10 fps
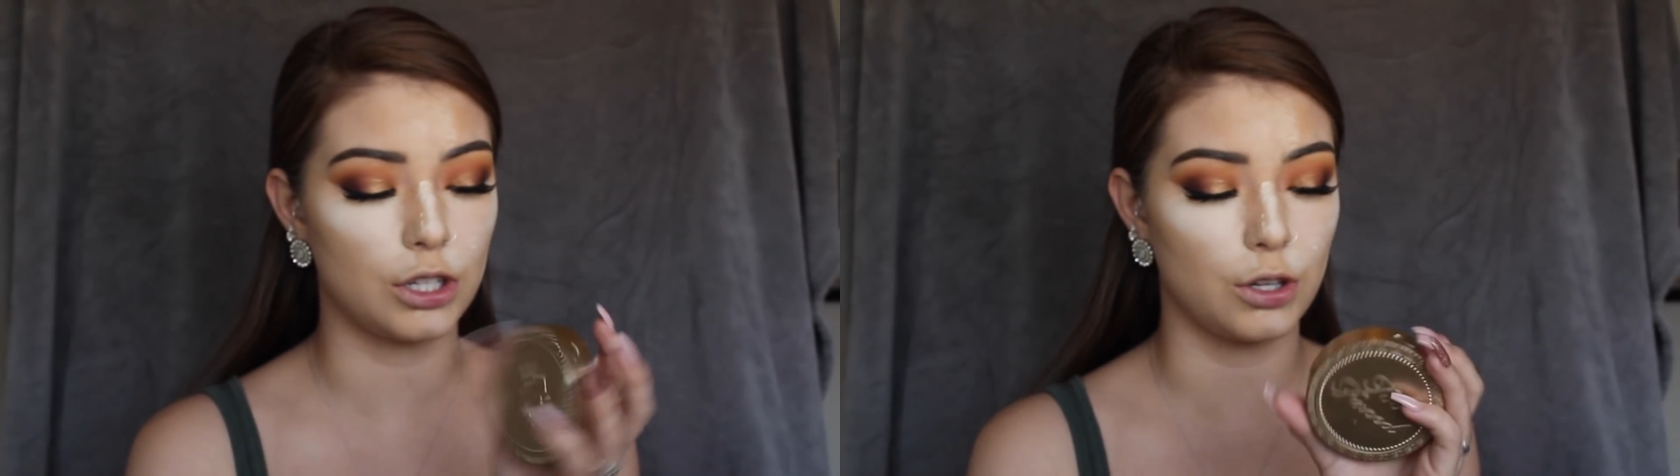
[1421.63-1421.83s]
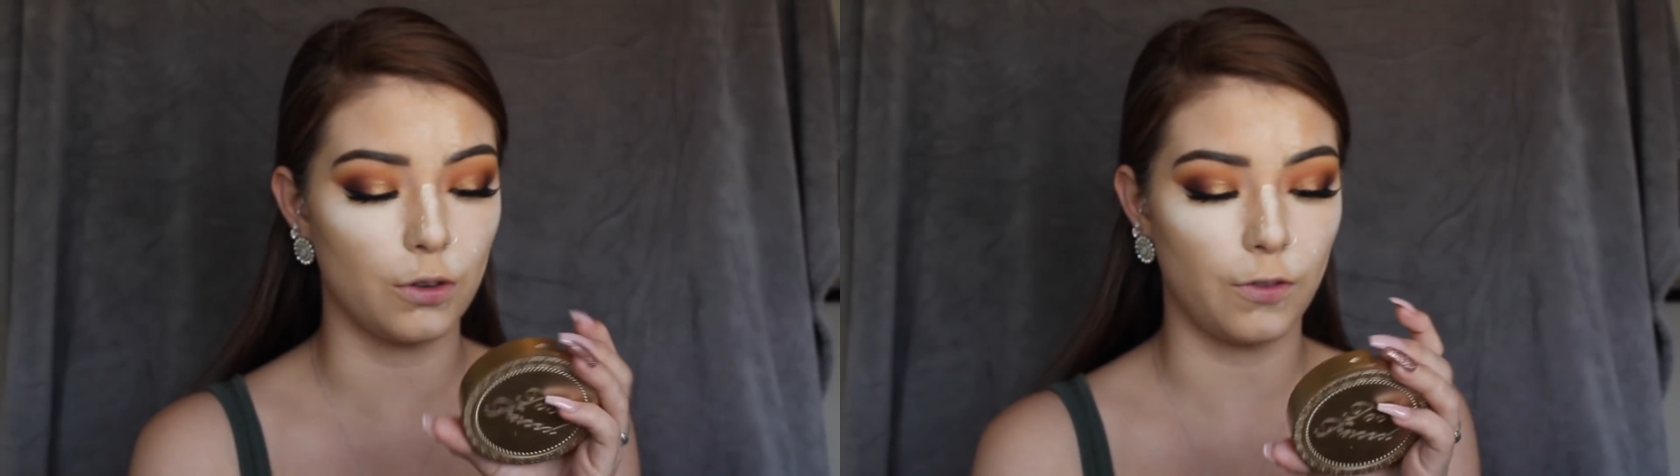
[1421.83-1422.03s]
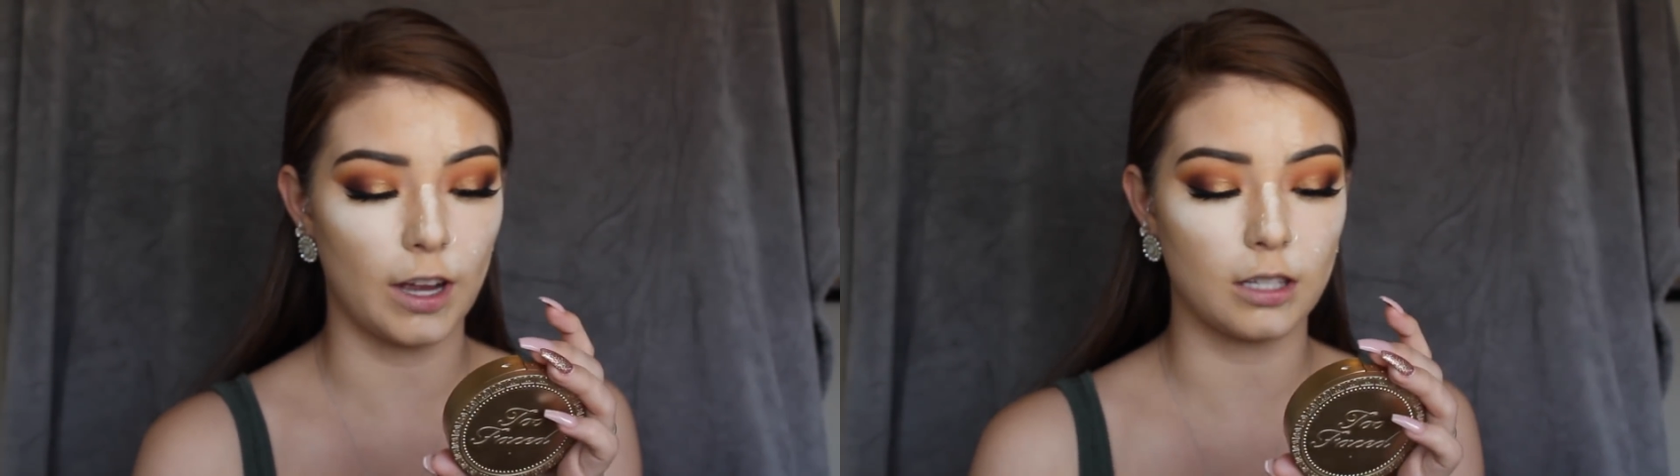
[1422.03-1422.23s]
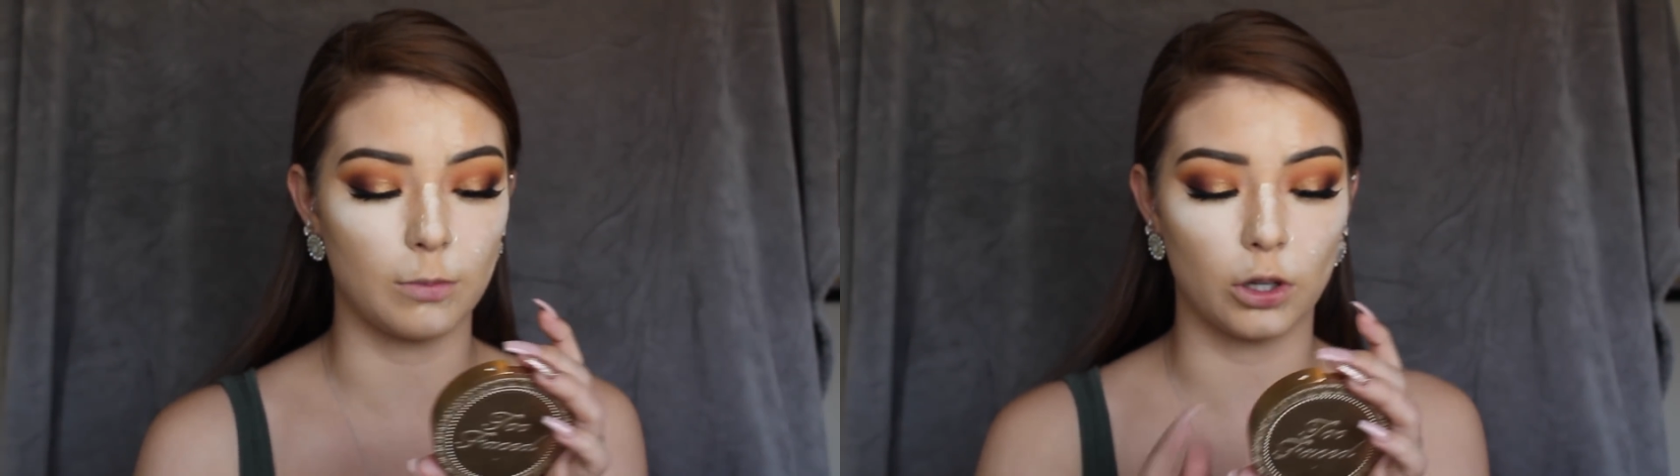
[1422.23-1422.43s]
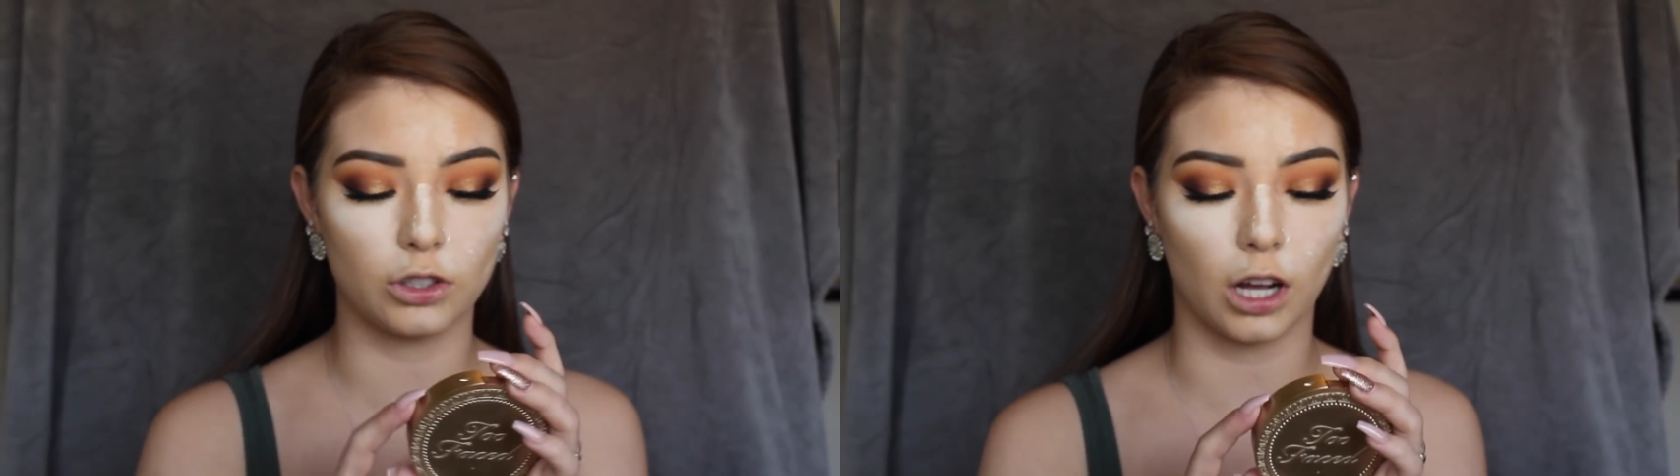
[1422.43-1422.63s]
Too
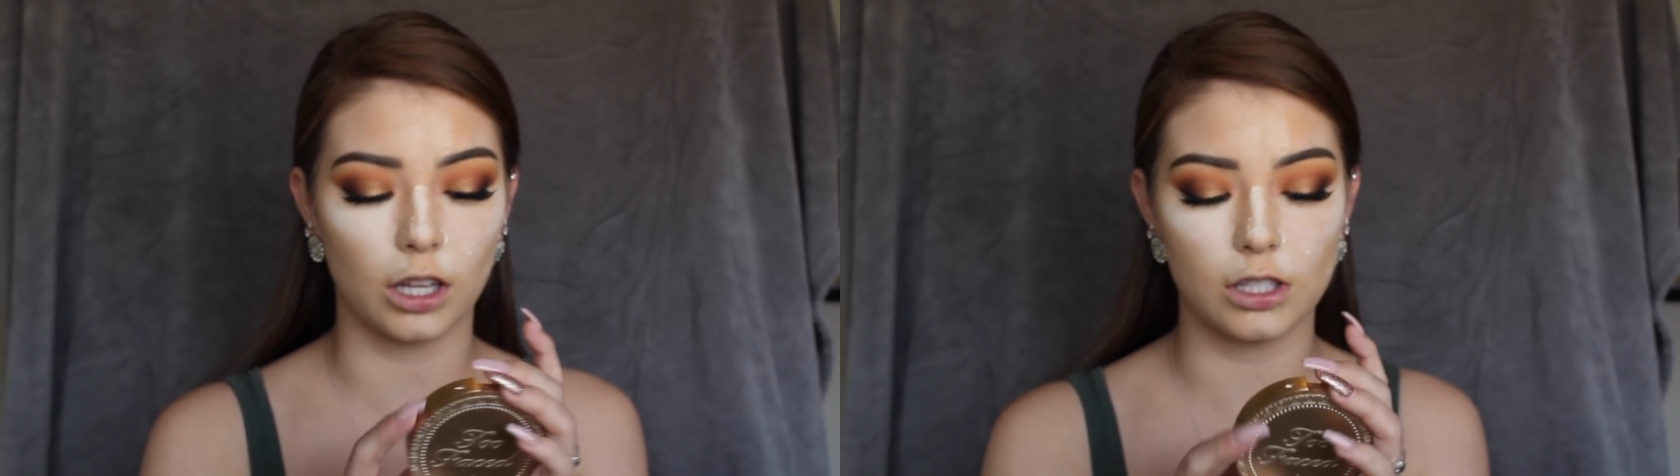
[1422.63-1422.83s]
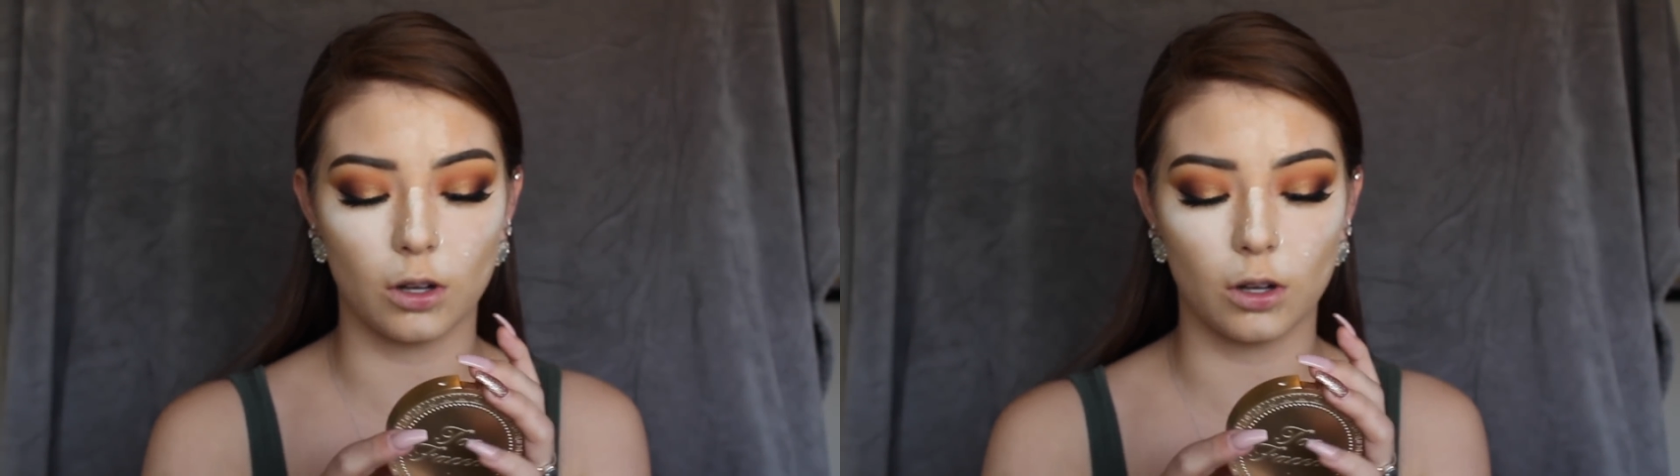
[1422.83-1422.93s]
Faced Milk Chocolate